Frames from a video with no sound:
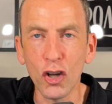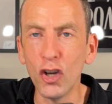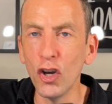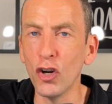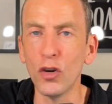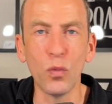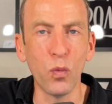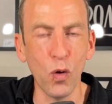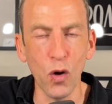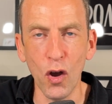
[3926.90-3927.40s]

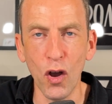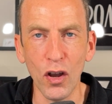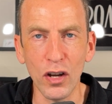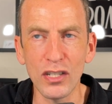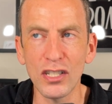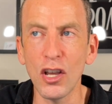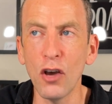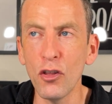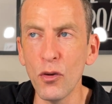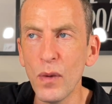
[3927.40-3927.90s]
good
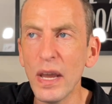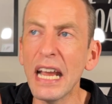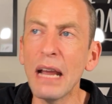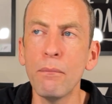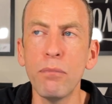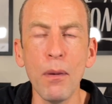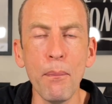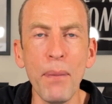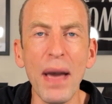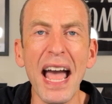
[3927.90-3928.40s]
works, so that we
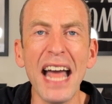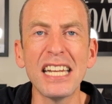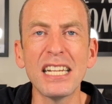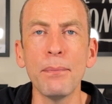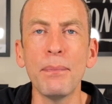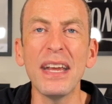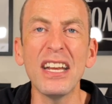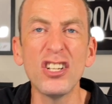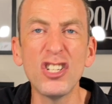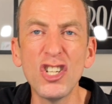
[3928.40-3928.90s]
can prepare
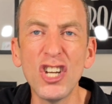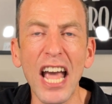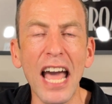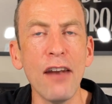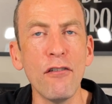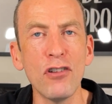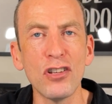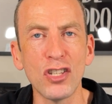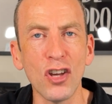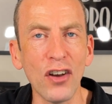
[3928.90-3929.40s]
to be
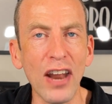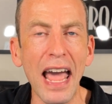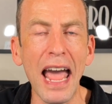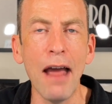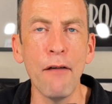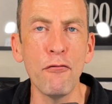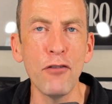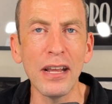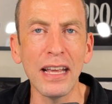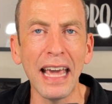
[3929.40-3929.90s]
generous on
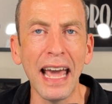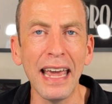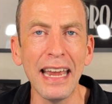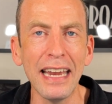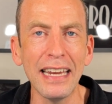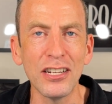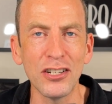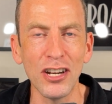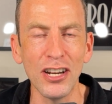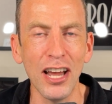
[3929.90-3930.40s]
every
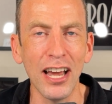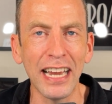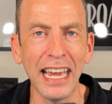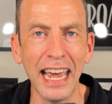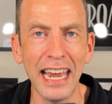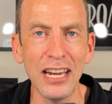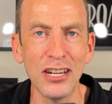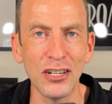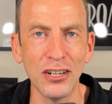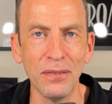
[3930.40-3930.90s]

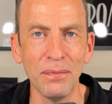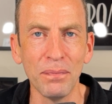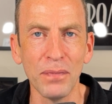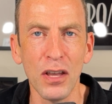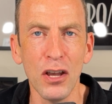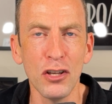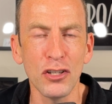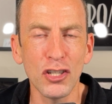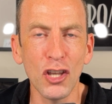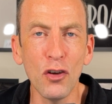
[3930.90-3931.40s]
occasion,
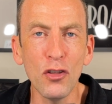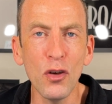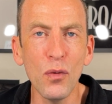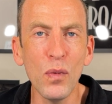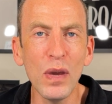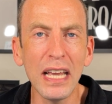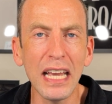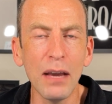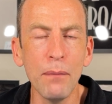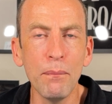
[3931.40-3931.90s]
so
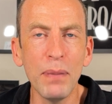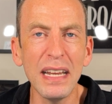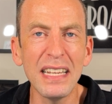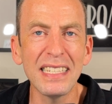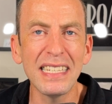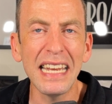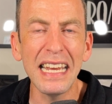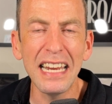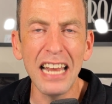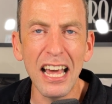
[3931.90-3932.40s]
that we can be
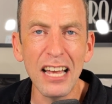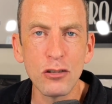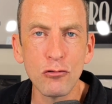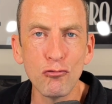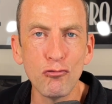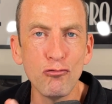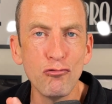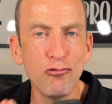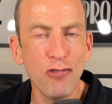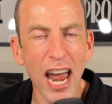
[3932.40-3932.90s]
seen
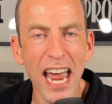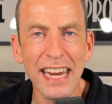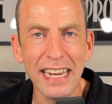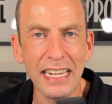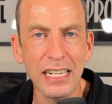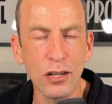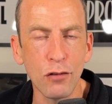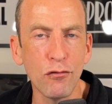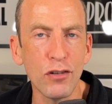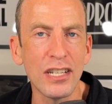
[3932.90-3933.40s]
as
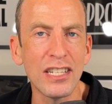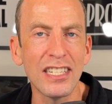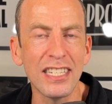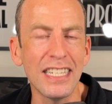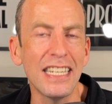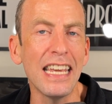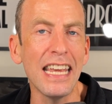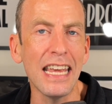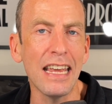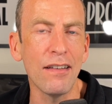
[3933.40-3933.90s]
ready to
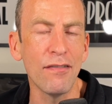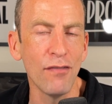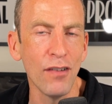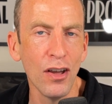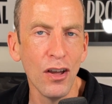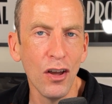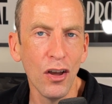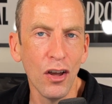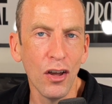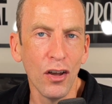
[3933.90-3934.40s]
receive
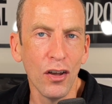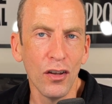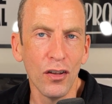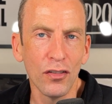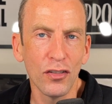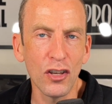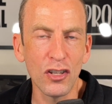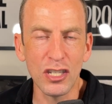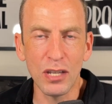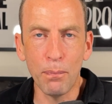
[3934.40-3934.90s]

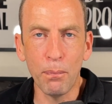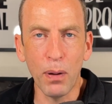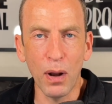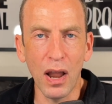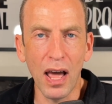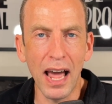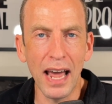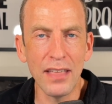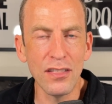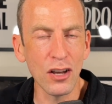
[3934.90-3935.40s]
the
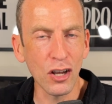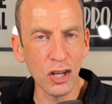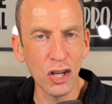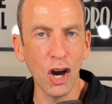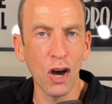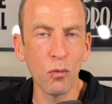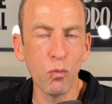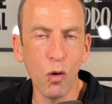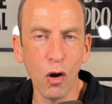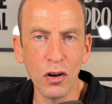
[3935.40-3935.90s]
supply that
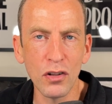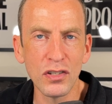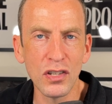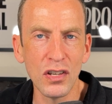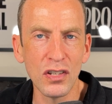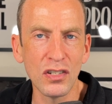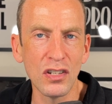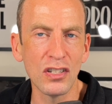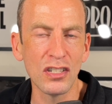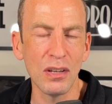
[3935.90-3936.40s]
God wants
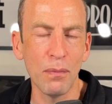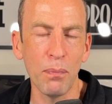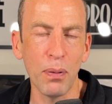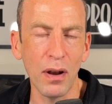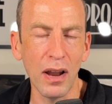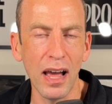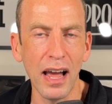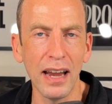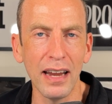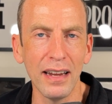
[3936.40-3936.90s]
us to
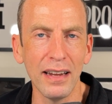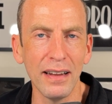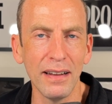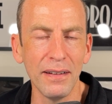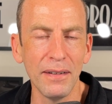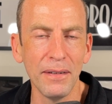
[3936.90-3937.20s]
supply.